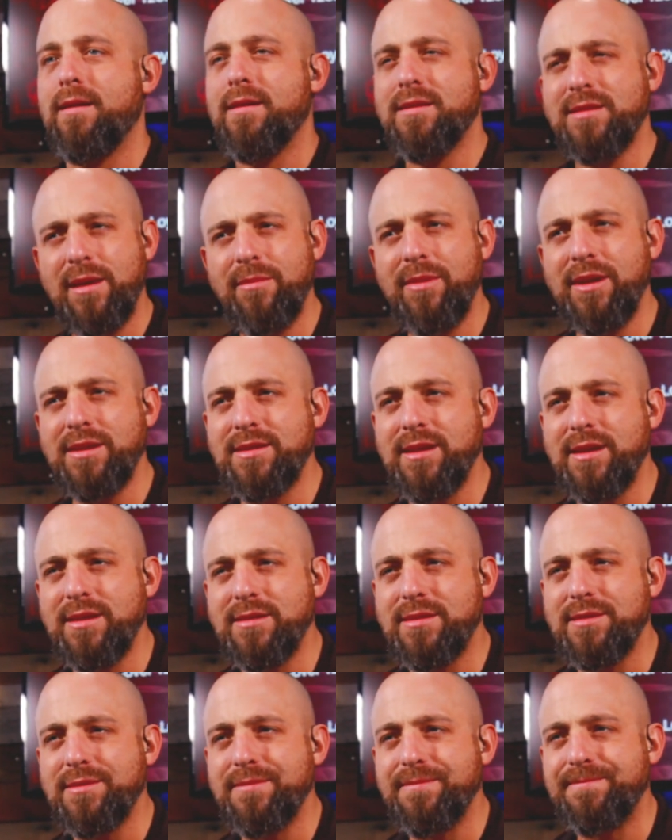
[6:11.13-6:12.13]
Does that make
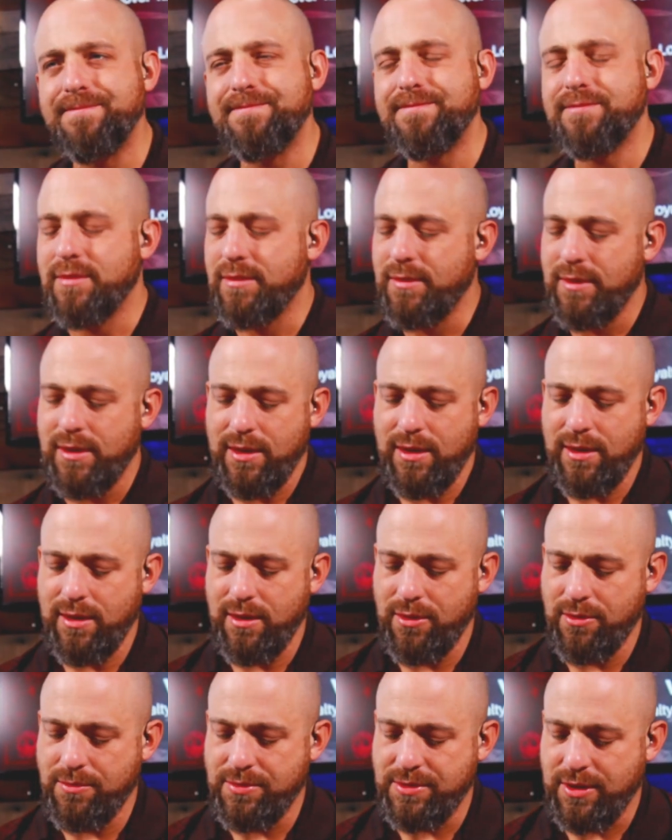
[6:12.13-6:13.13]
sense?
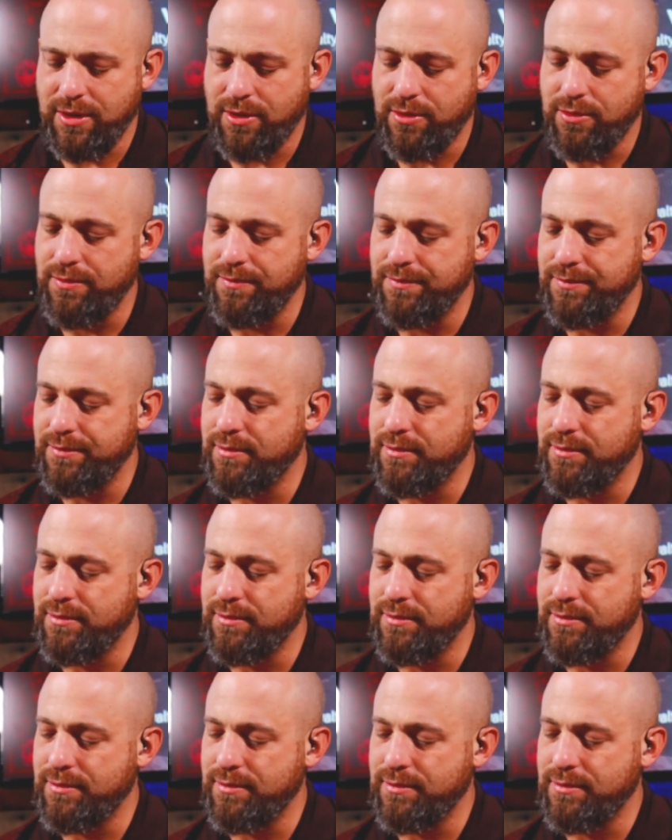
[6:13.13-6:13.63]
I hope so.